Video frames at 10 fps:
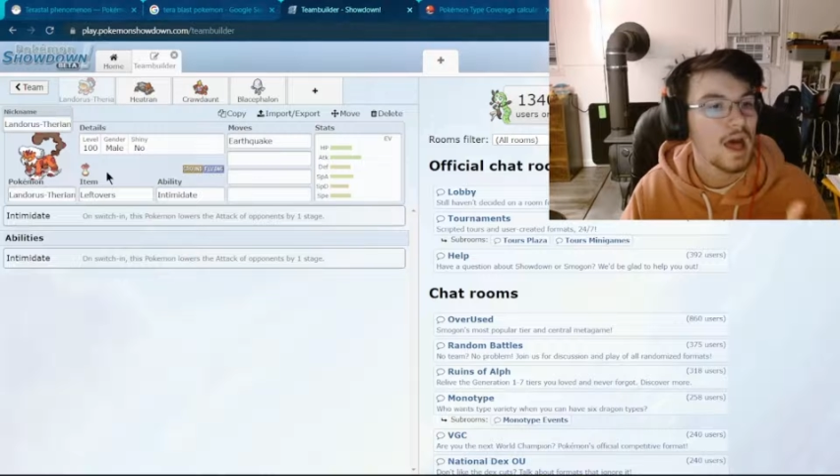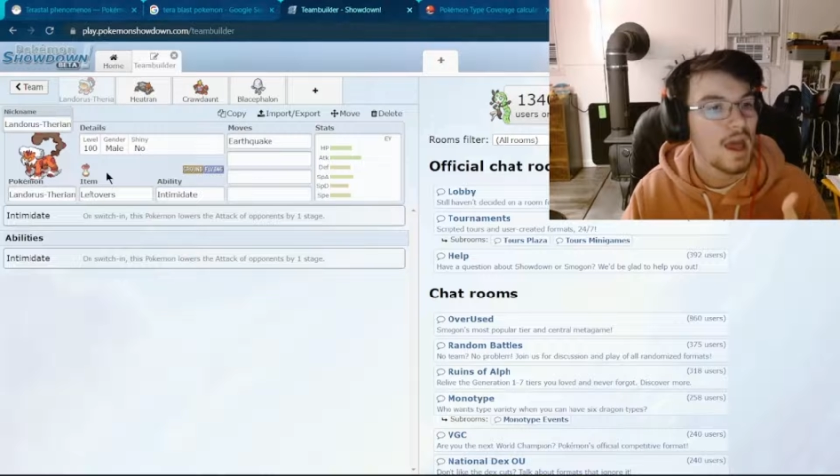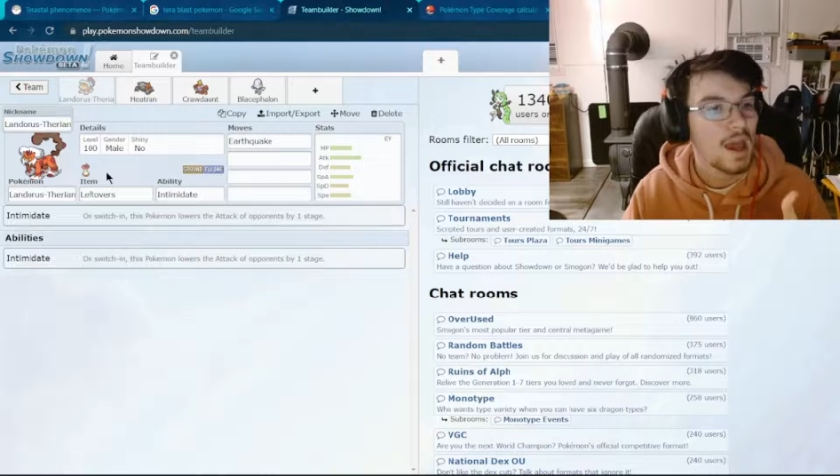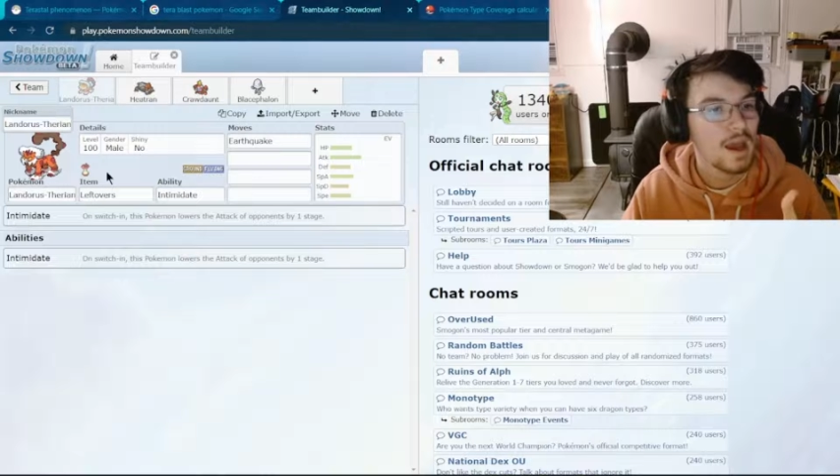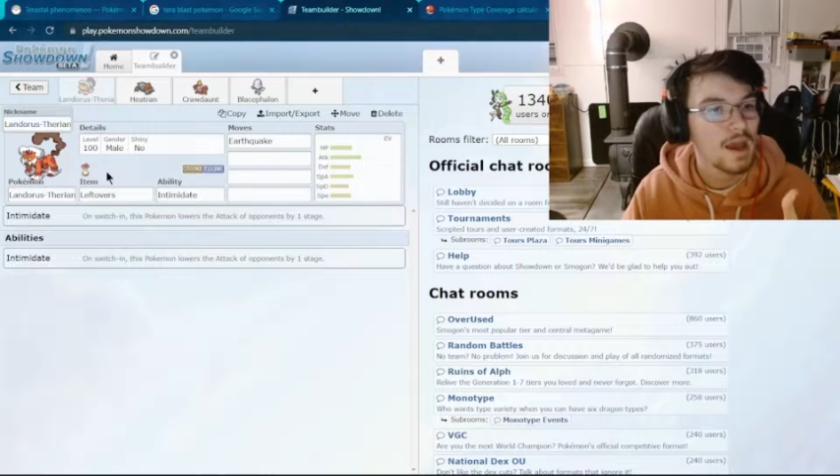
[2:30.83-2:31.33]

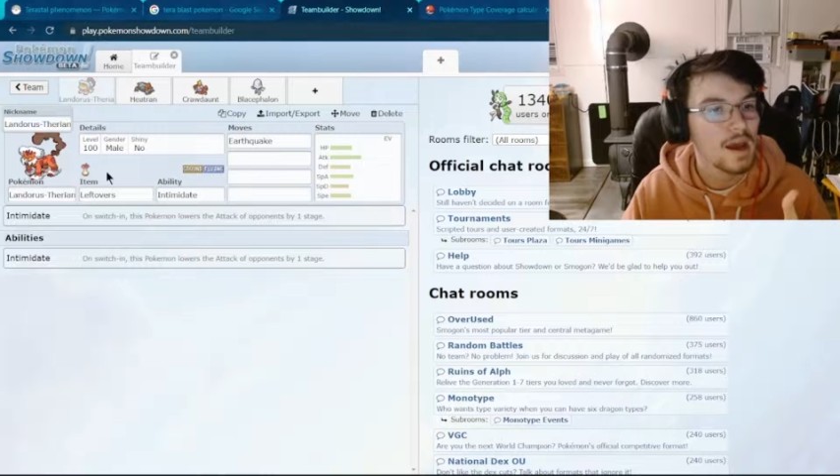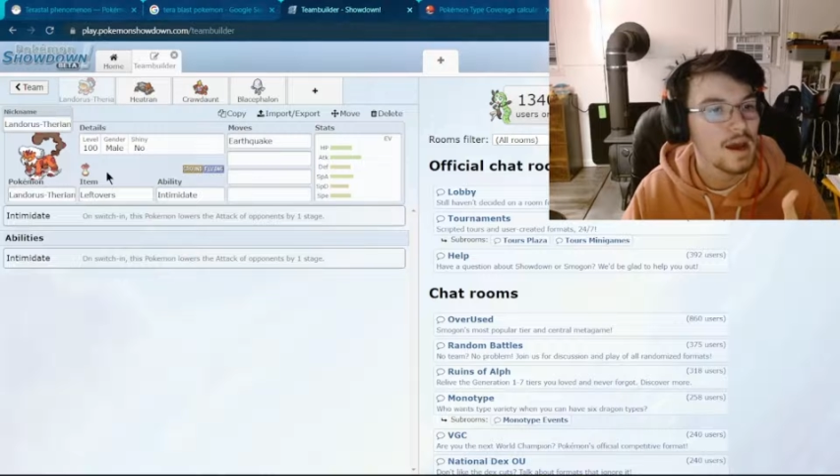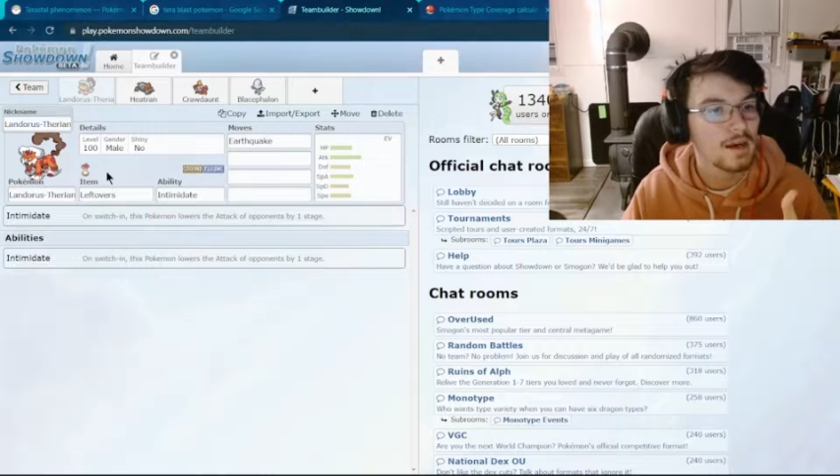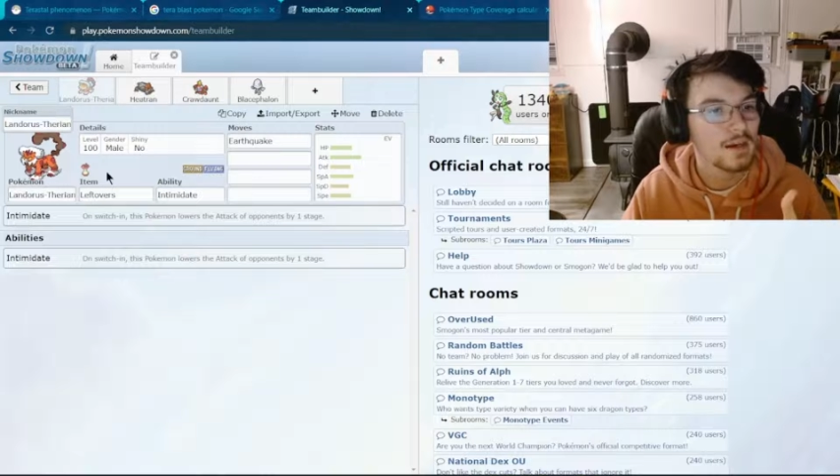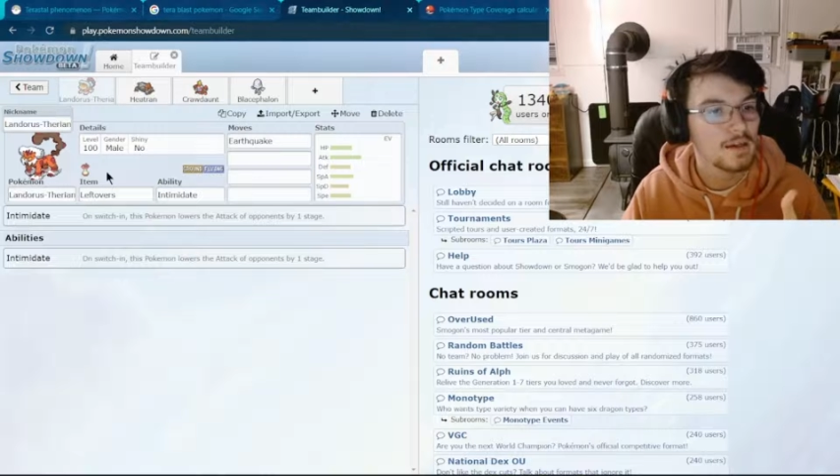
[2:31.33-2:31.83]

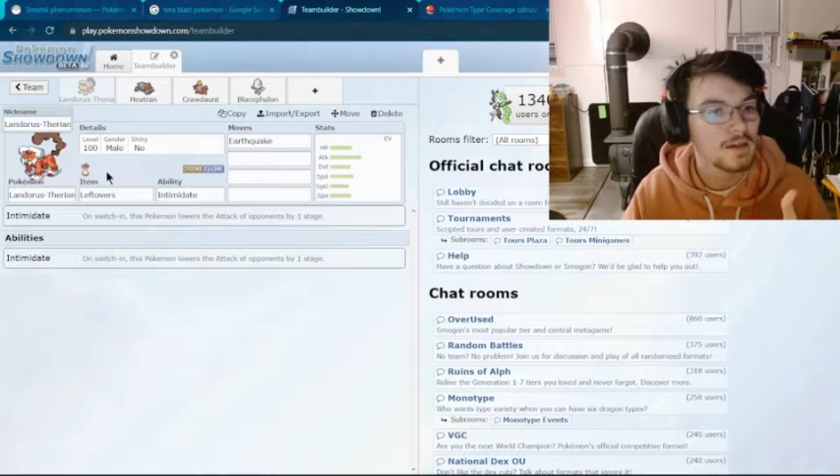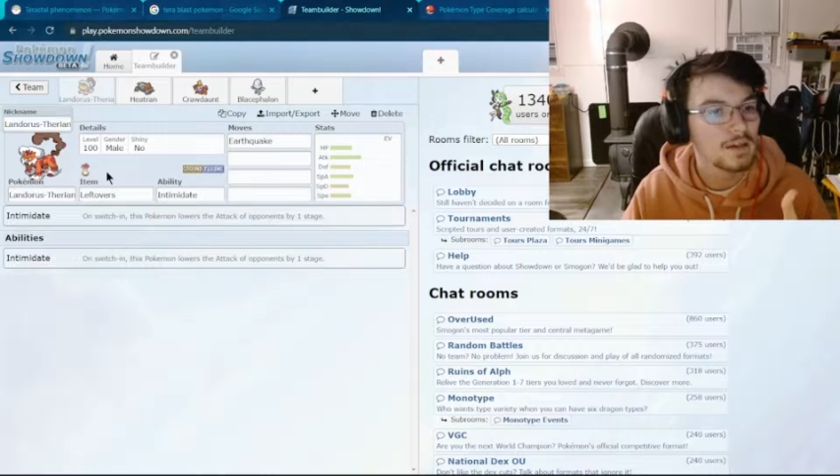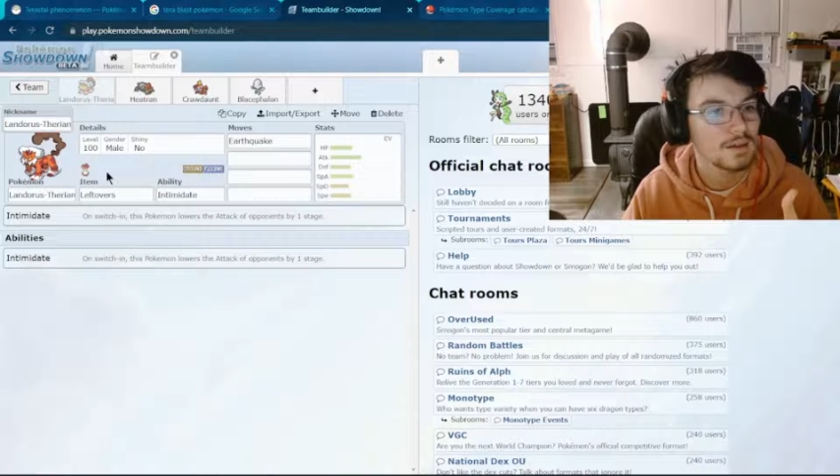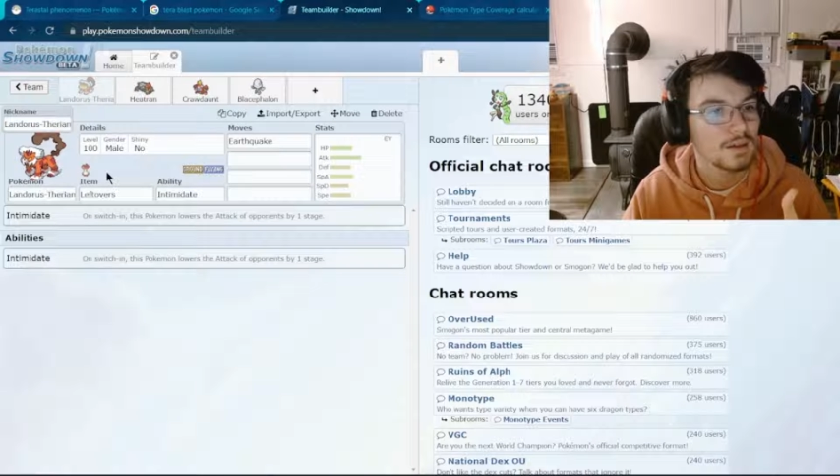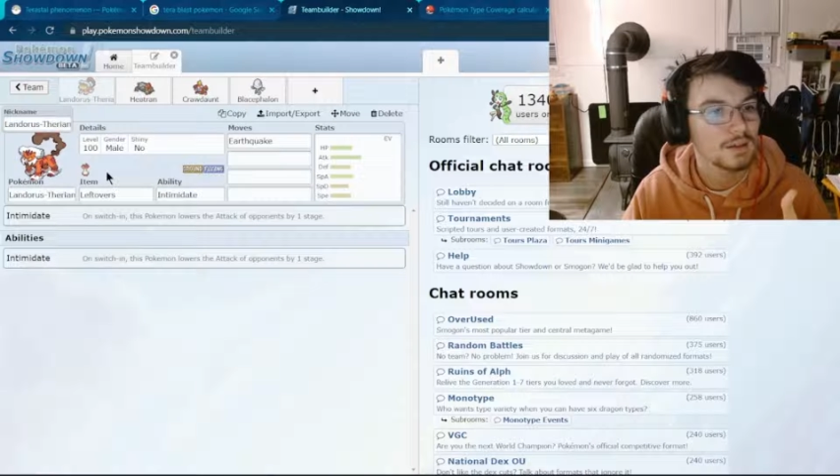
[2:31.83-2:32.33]
and
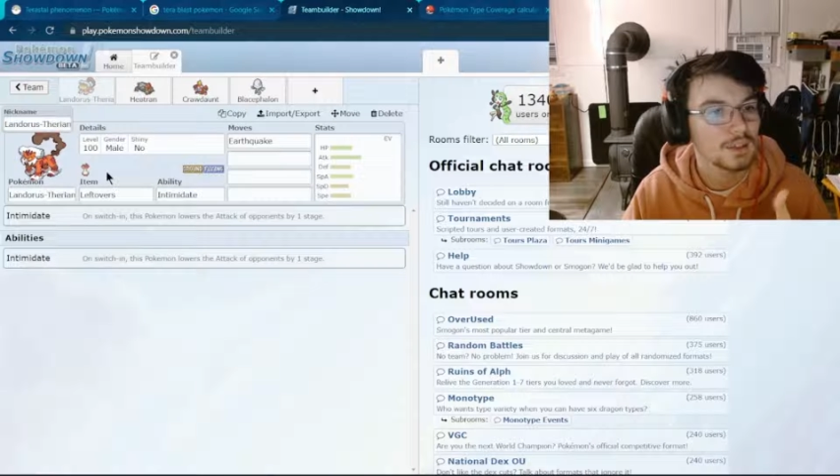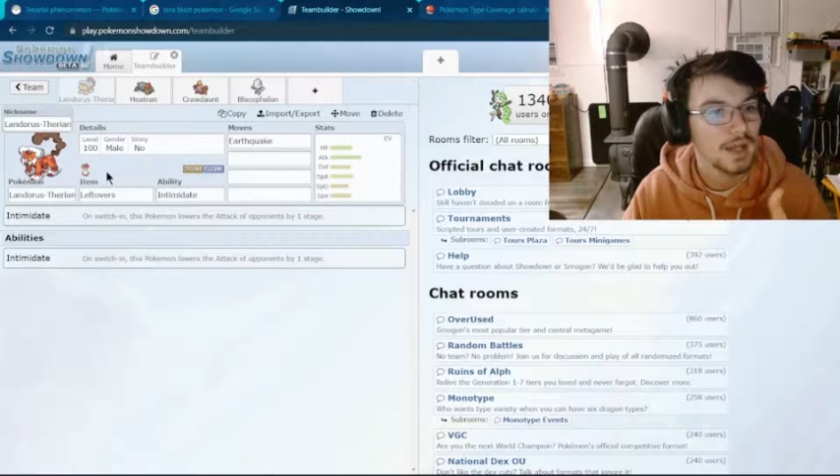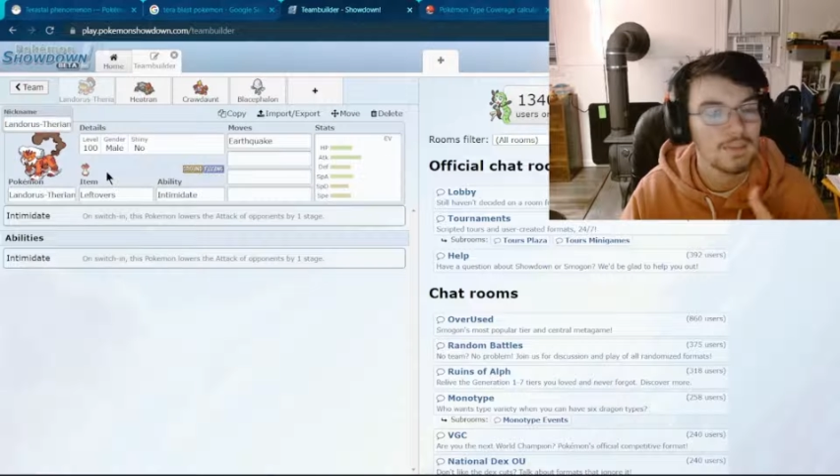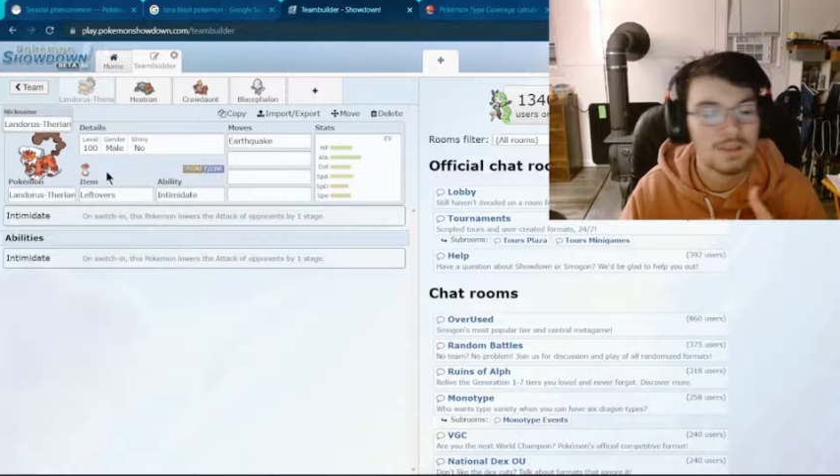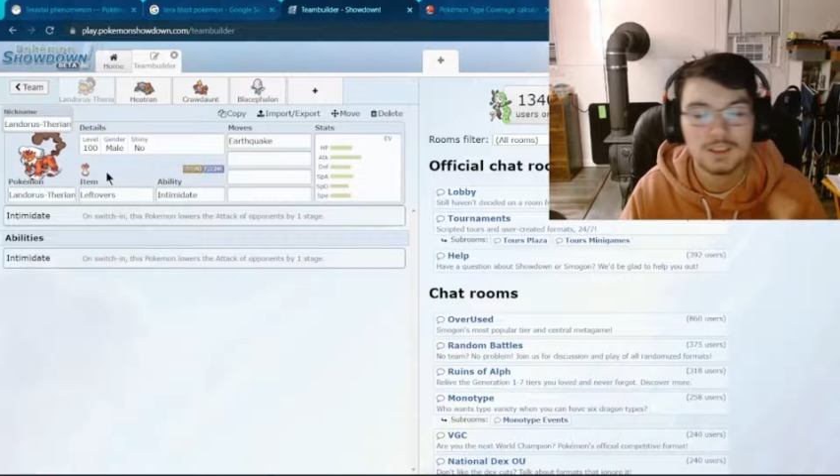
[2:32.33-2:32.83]

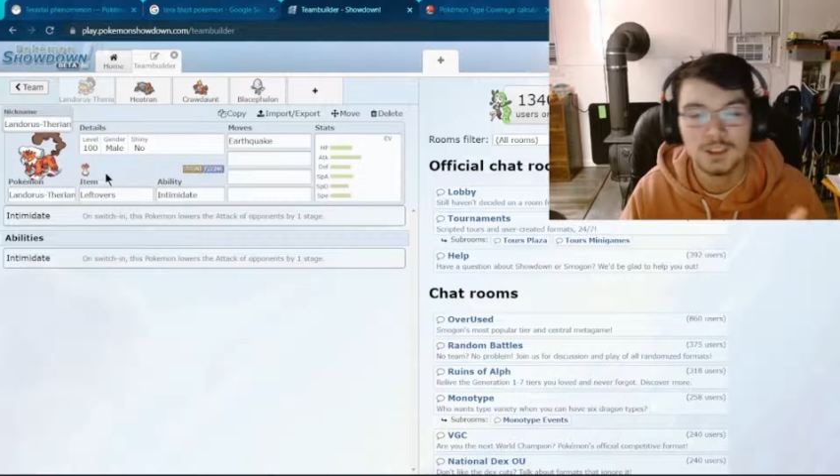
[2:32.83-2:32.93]
then